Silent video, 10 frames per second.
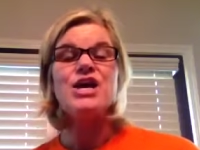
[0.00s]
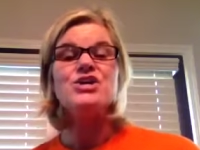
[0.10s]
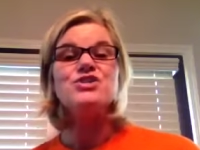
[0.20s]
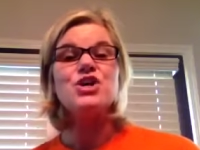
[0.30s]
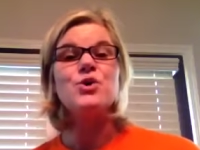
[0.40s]

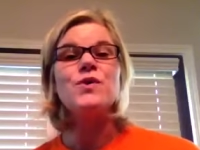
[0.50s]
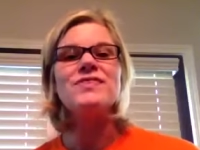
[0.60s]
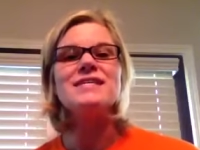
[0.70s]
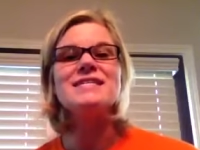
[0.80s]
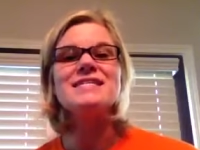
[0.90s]
So
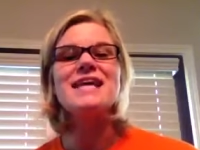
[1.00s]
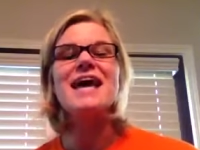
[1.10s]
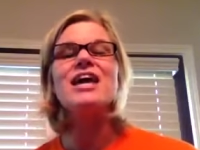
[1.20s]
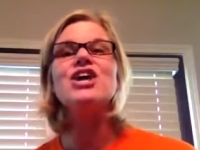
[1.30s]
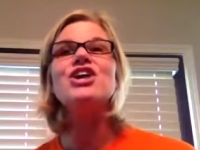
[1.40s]
this is
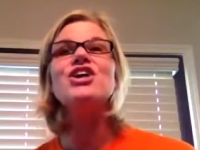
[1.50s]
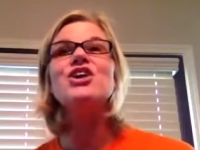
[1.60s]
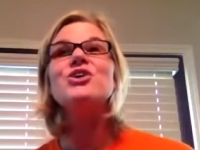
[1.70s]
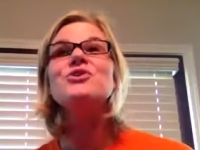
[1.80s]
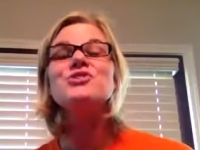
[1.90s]
a
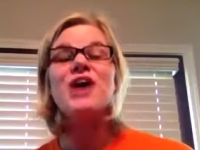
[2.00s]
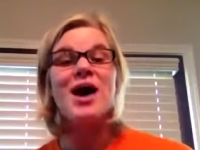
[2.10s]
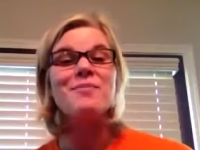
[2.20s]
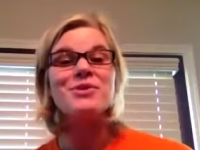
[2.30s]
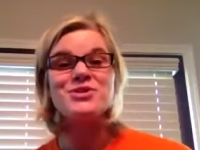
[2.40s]
huge
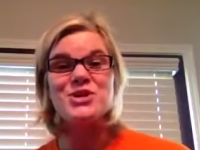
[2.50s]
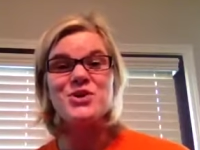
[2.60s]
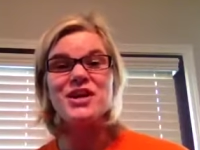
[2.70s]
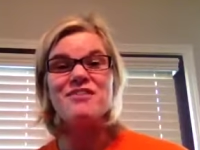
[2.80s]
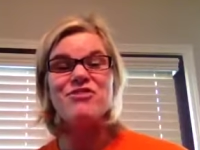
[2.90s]

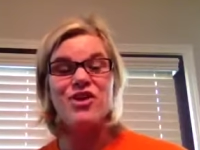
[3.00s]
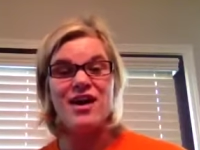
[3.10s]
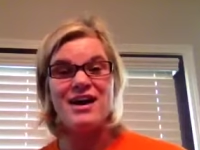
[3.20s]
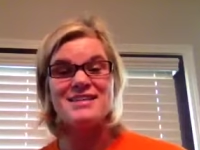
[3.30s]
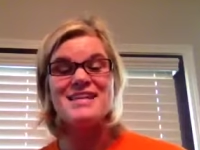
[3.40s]
opportunity for
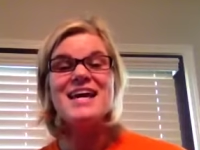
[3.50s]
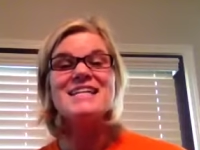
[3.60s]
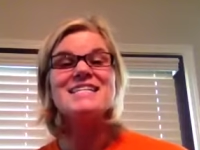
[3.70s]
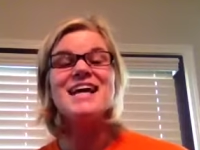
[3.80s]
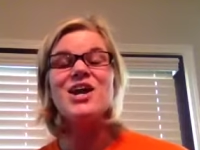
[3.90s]
us
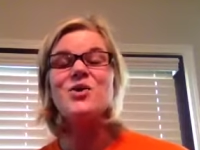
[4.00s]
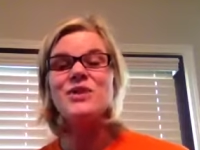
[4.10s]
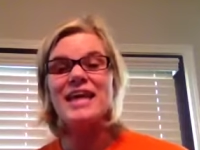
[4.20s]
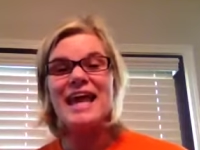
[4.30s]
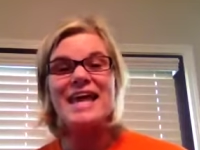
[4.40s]
to not
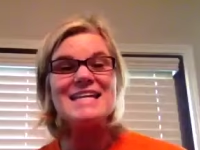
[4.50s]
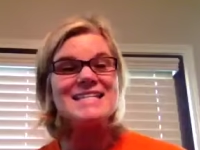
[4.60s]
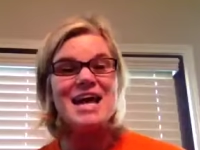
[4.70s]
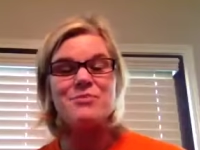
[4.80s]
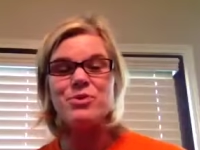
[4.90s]
only end
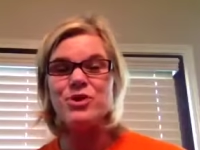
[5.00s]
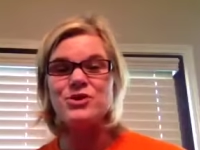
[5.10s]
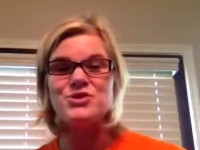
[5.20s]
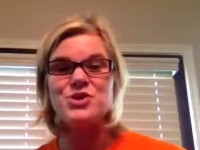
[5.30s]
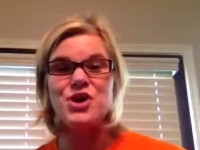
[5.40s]
April in a
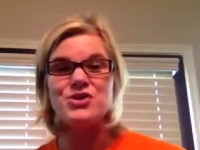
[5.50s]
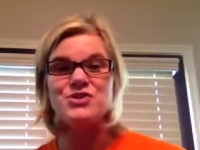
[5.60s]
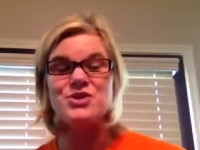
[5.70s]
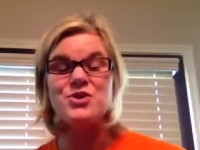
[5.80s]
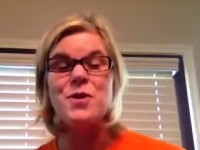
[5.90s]
strong
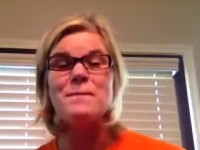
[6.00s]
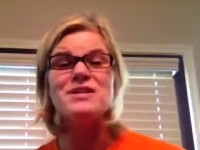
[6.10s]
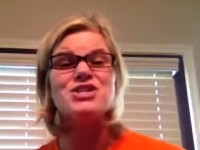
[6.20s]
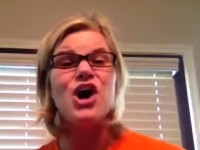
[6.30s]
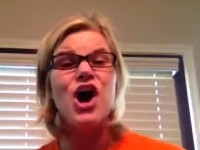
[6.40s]
suit,
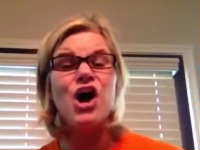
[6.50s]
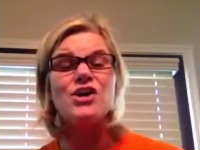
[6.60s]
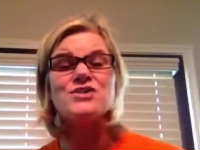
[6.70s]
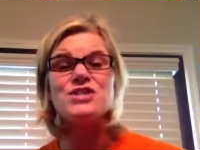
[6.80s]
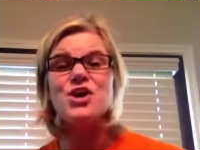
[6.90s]
but to
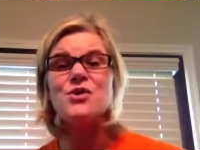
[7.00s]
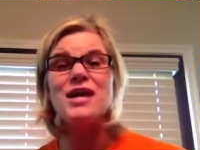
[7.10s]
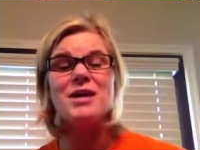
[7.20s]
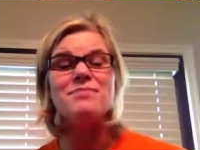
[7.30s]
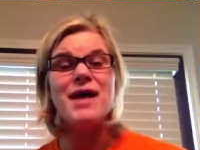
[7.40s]
also
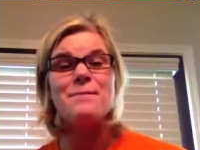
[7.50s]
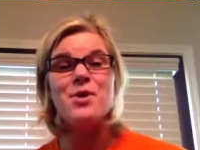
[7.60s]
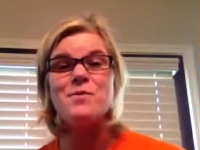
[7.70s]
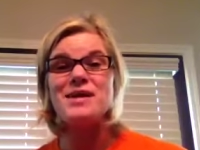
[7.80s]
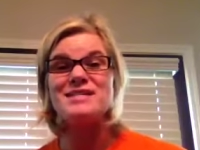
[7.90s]
keep that
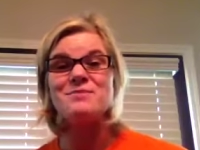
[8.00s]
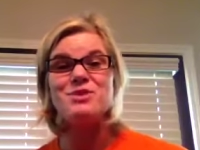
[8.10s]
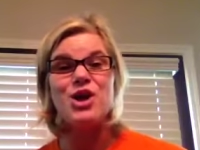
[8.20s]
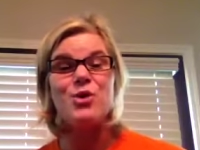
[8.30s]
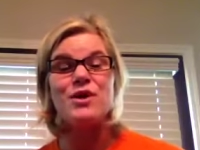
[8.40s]
momentum
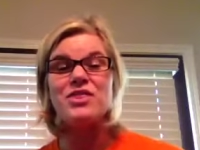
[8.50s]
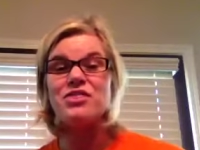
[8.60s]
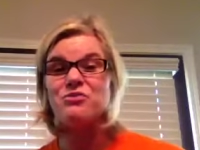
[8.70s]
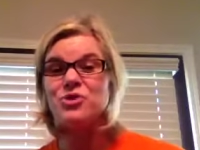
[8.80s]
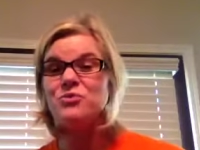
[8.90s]
going
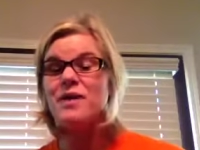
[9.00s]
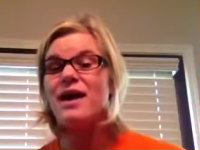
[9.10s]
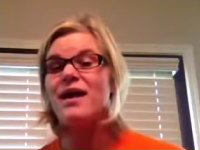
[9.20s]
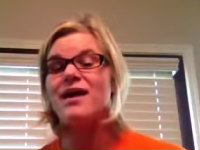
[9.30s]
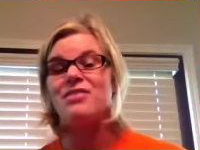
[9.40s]
through
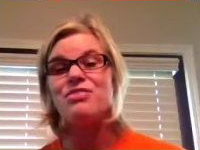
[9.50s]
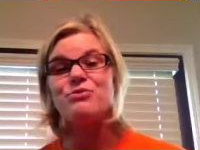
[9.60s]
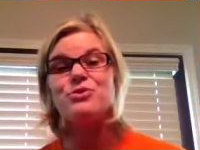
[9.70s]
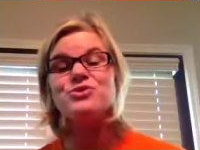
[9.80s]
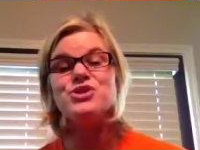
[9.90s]
May and
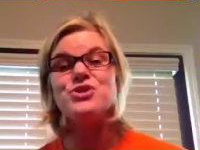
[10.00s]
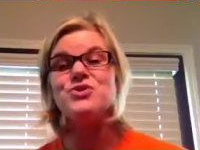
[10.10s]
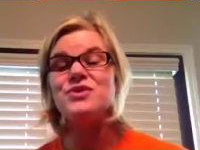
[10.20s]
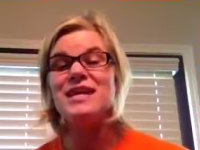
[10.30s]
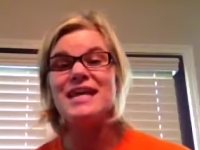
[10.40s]
through
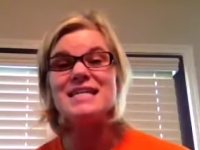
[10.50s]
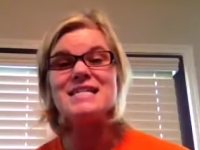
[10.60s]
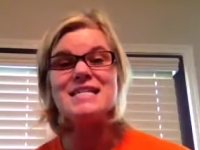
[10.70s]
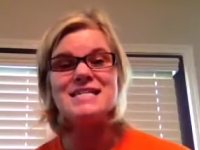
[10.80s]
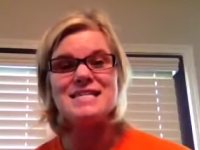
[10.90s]
June and
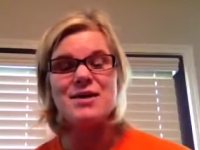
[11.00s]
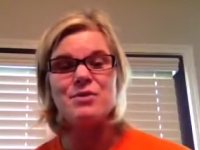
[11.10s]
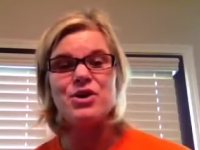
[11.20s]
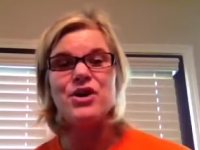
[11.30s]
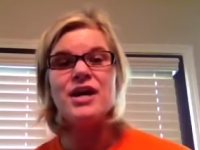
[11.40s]
into the
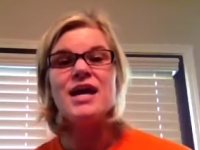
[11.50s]
summer